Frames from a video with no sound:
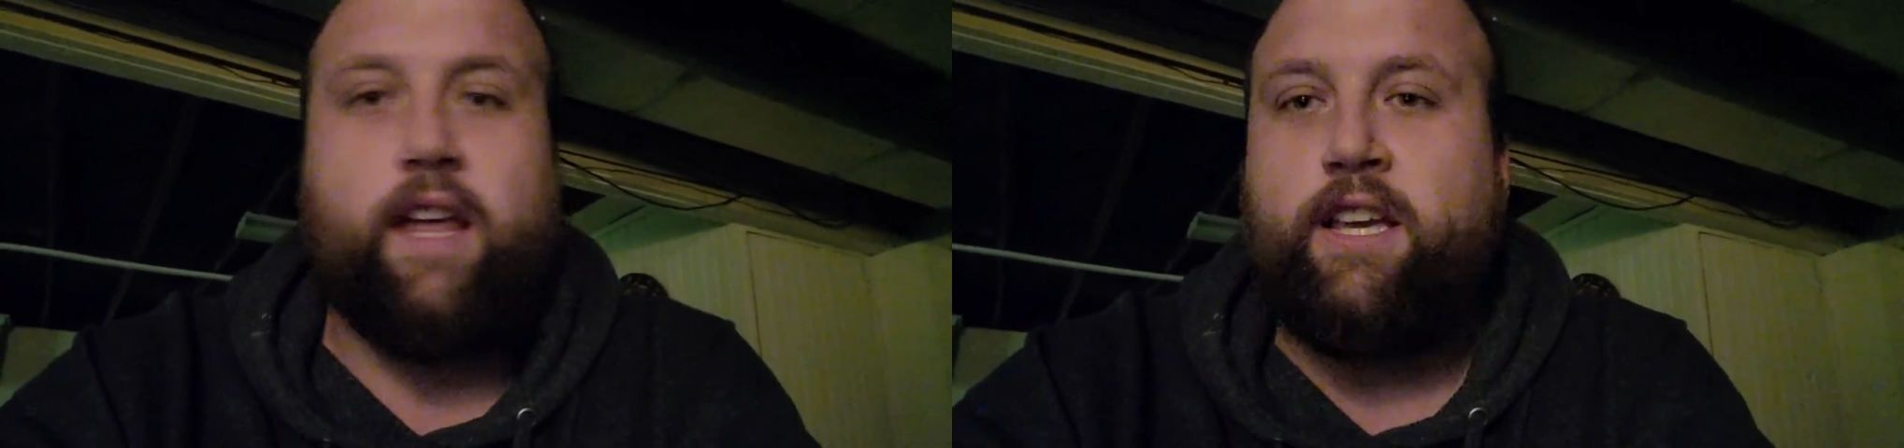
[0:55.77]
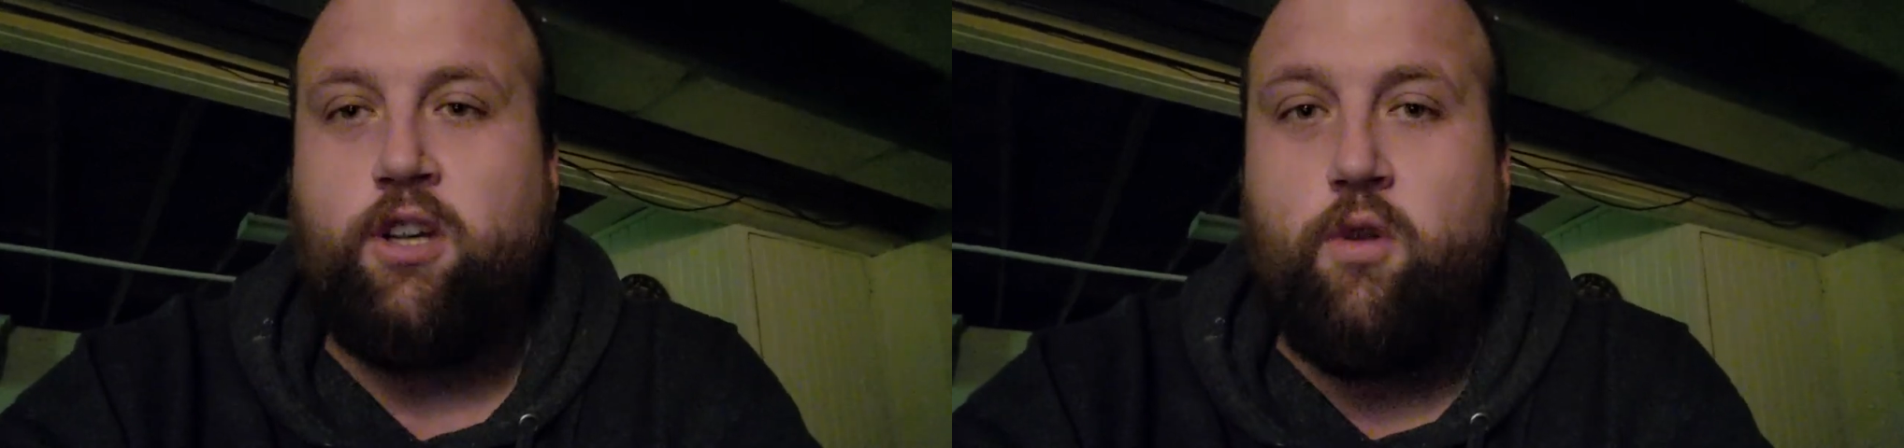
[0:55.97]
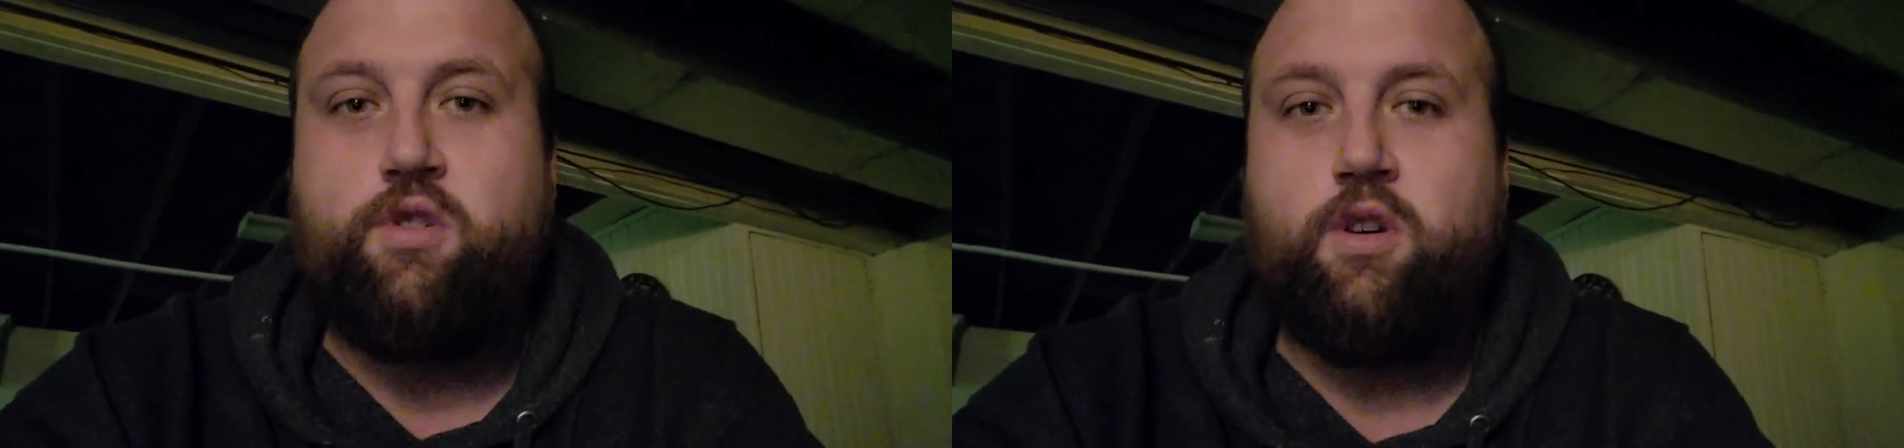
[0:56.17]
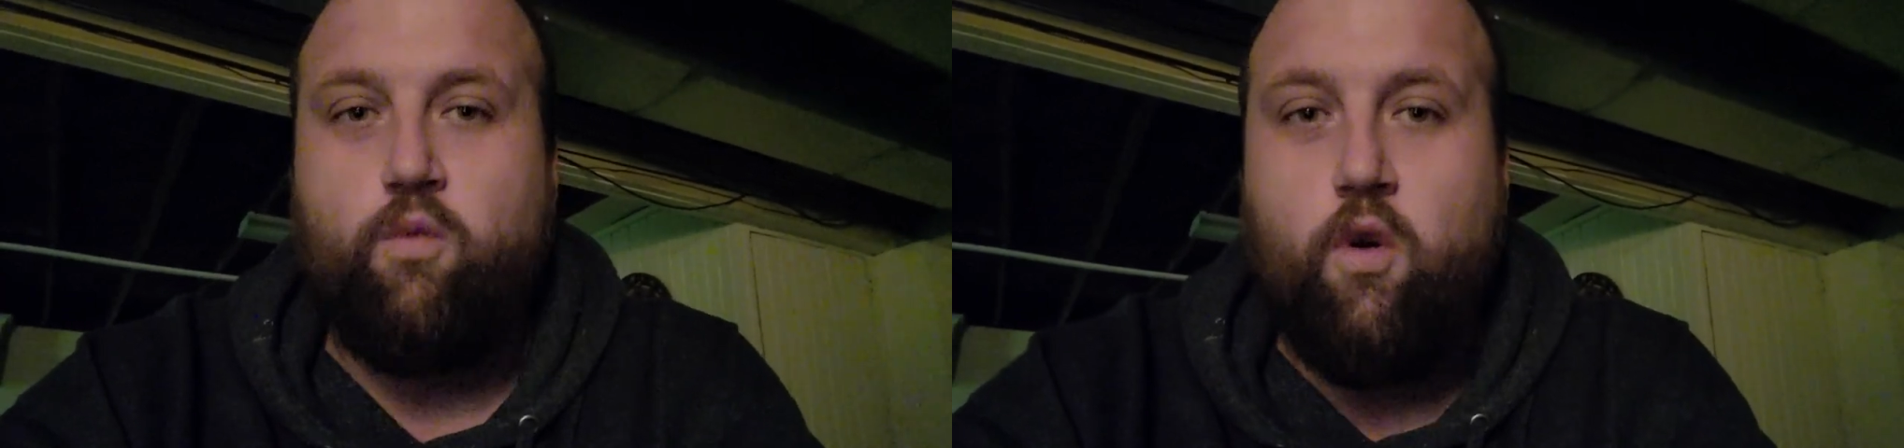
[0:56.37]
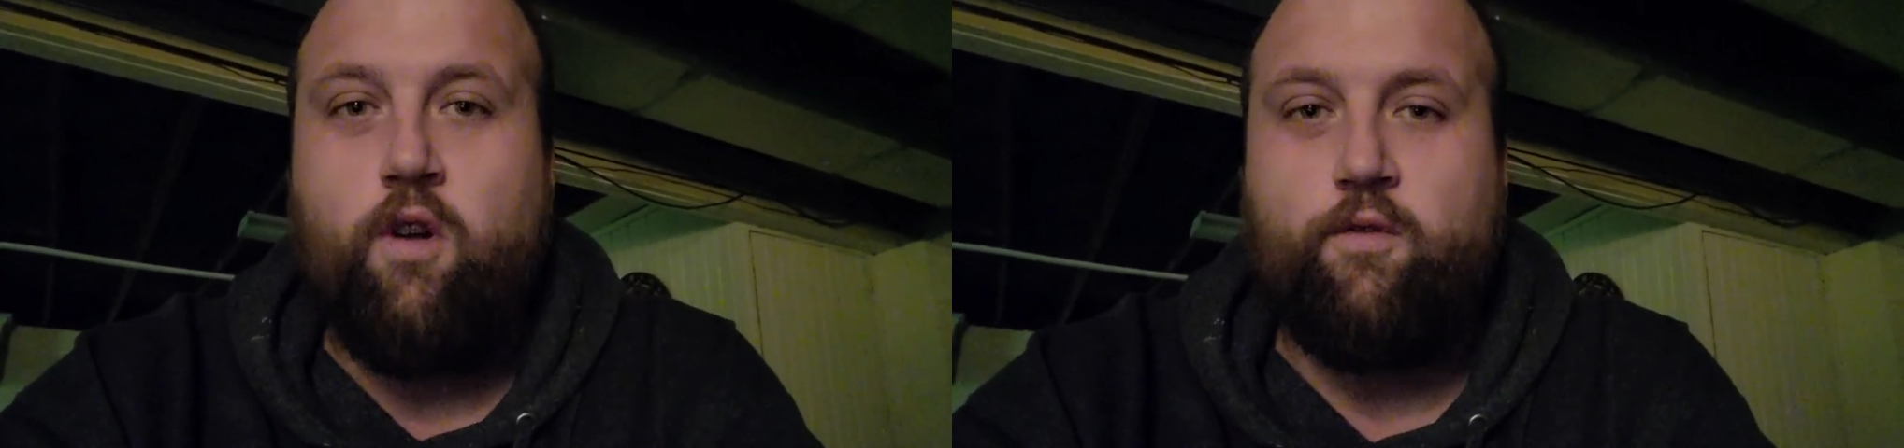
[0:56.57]
like go to
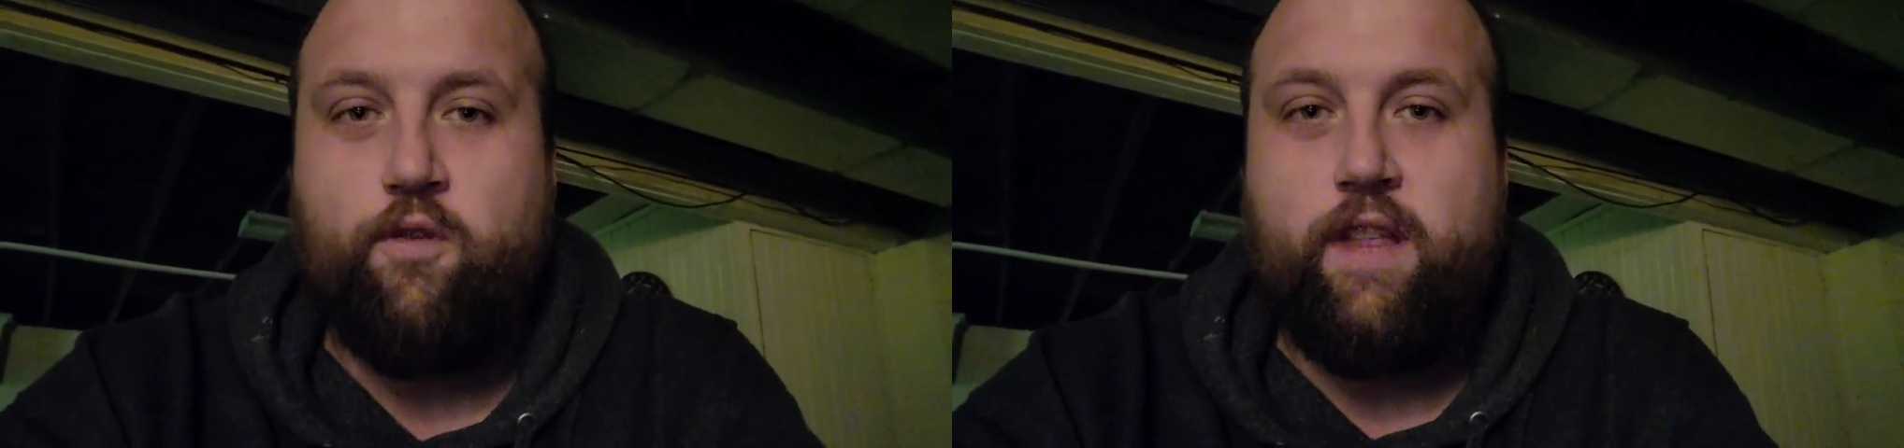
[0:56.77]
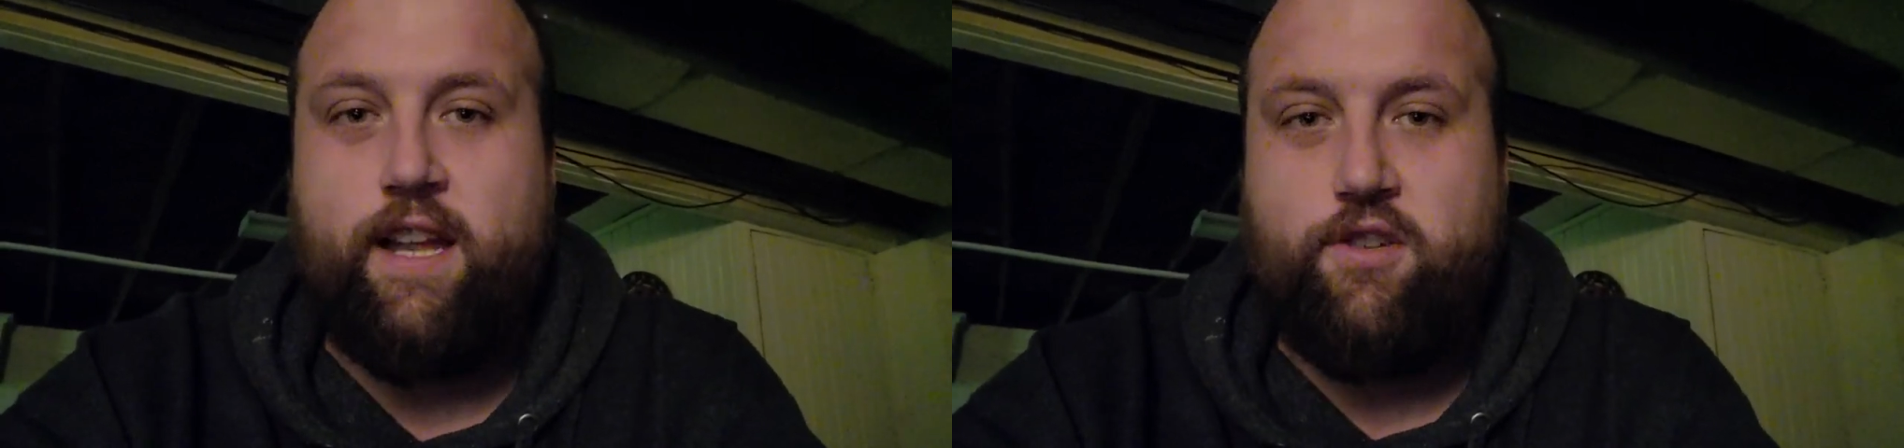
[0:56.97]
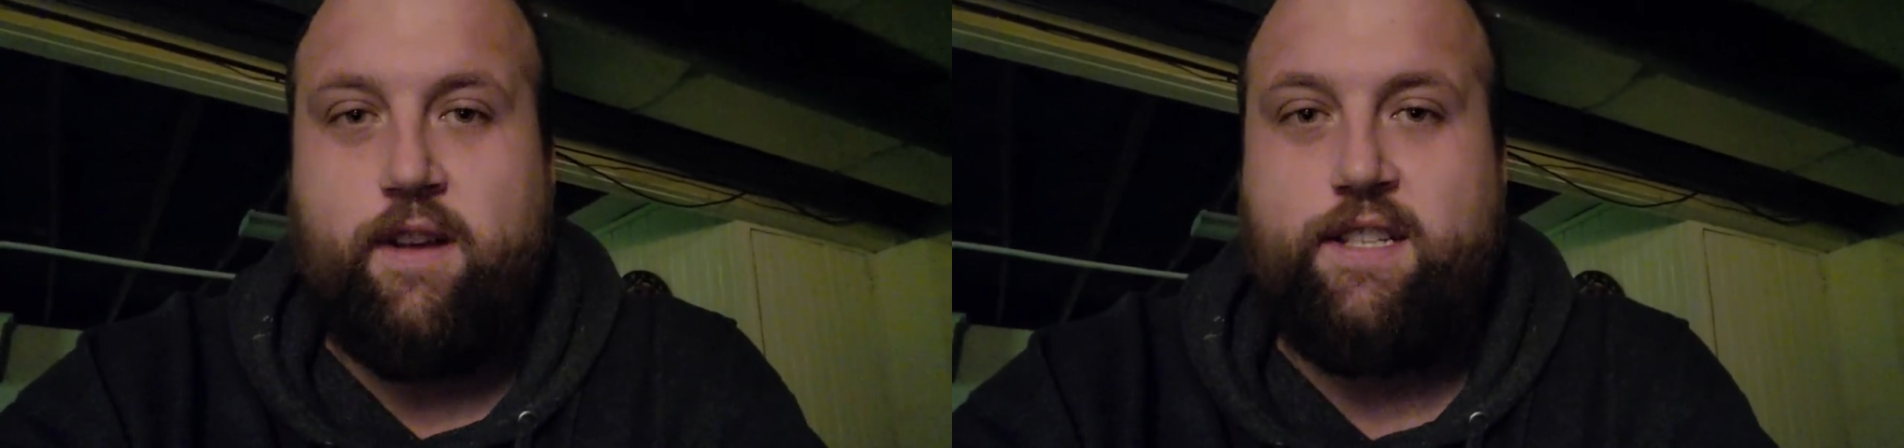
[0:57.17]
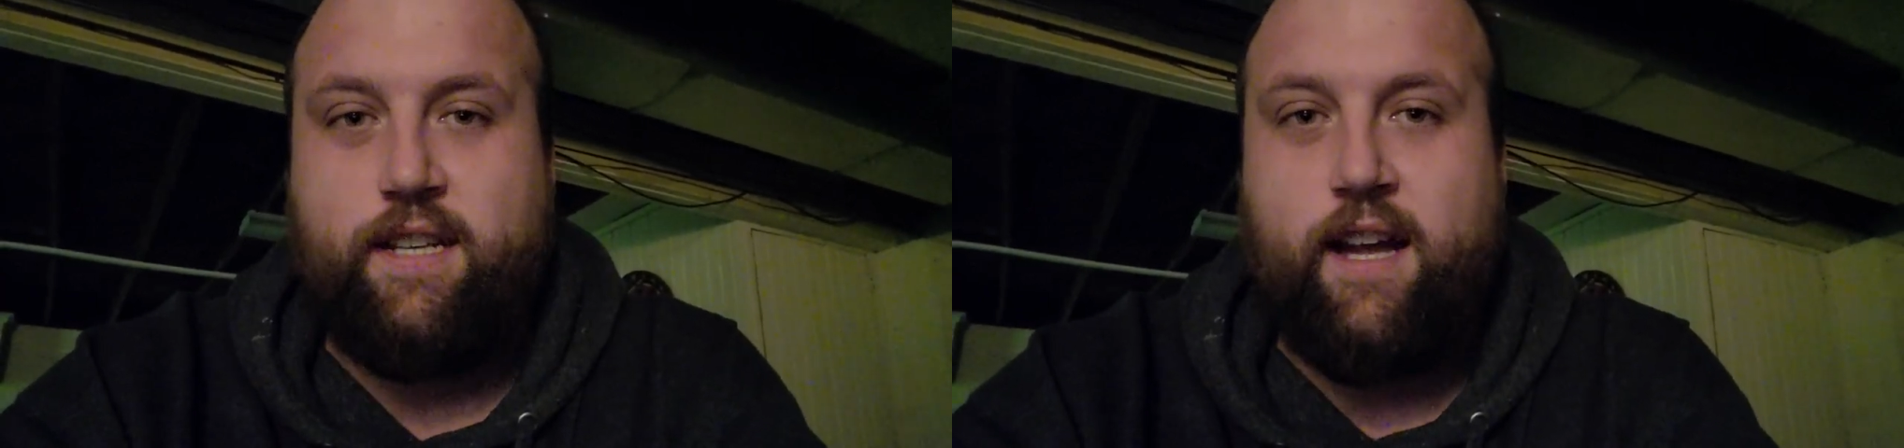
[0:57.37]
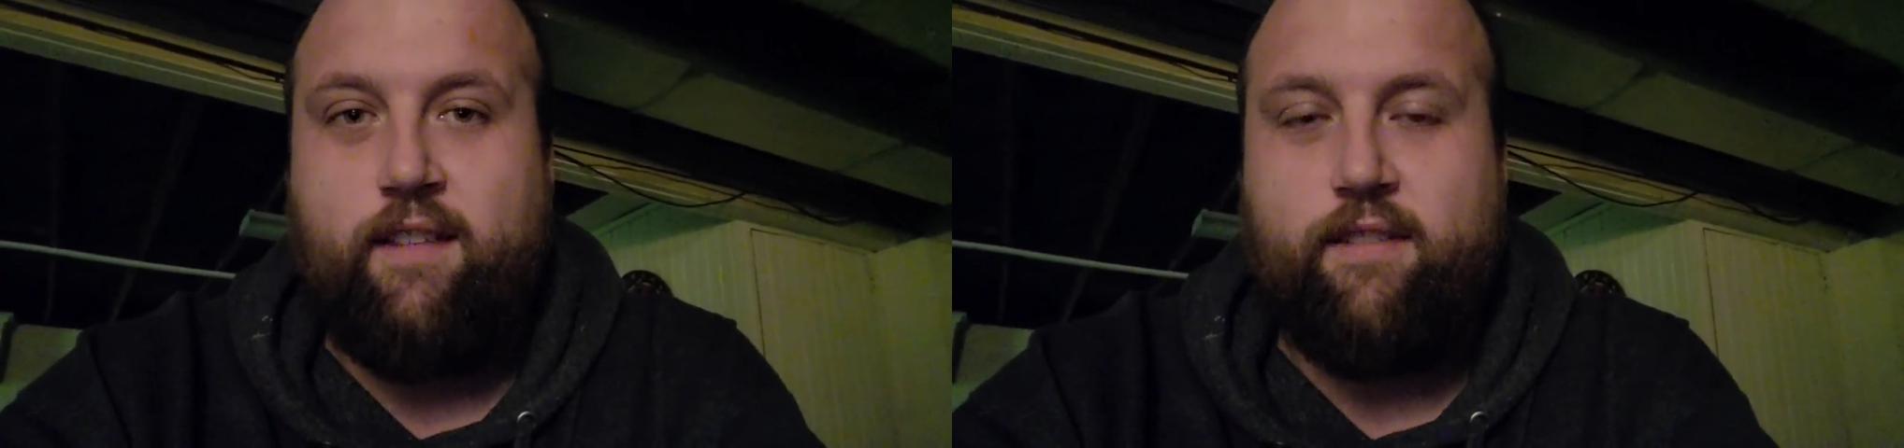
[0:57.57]
war for that dress
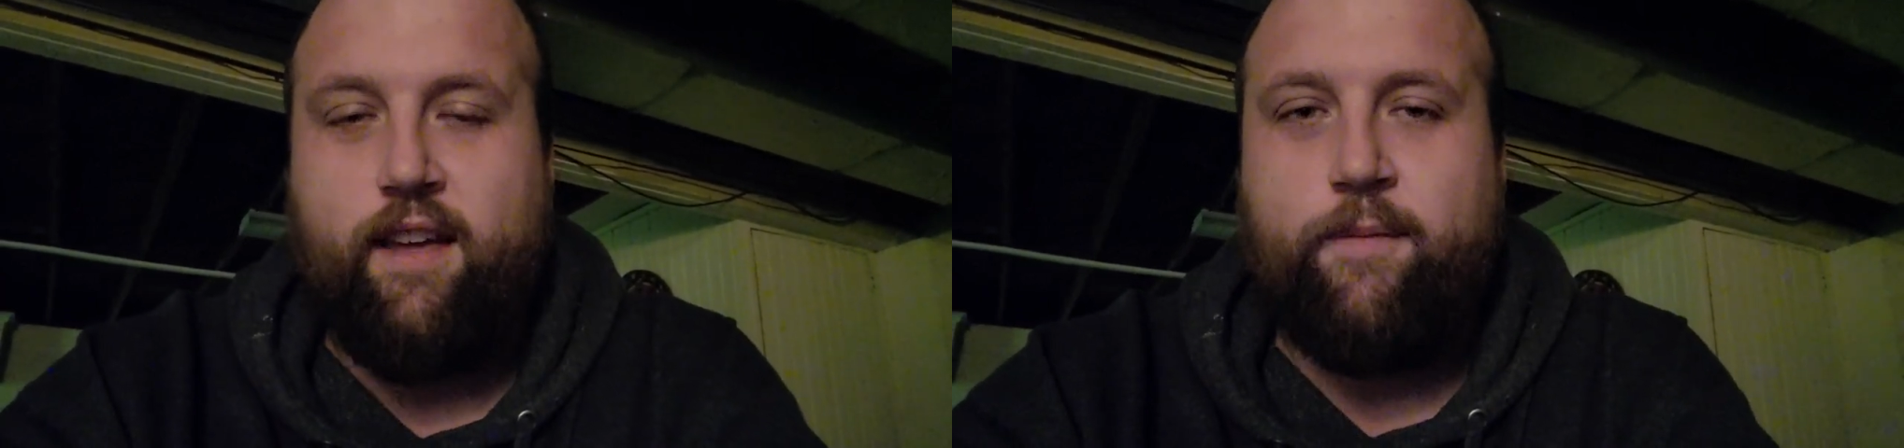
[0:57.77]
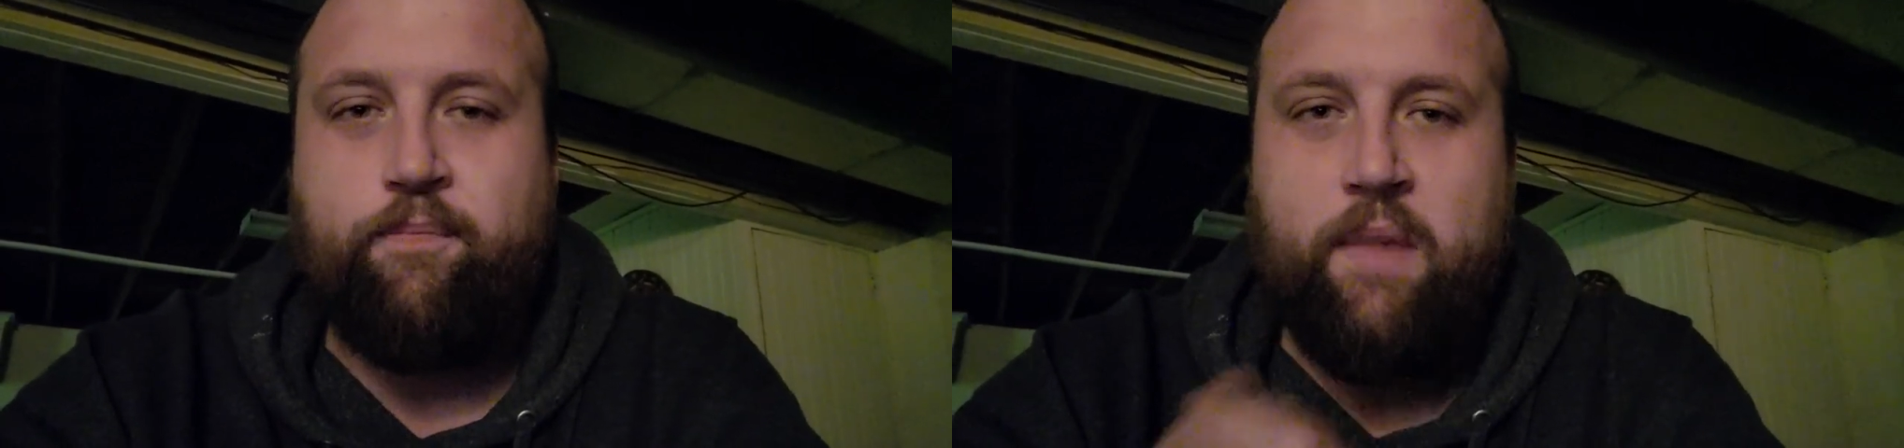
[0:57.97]
kind of thing.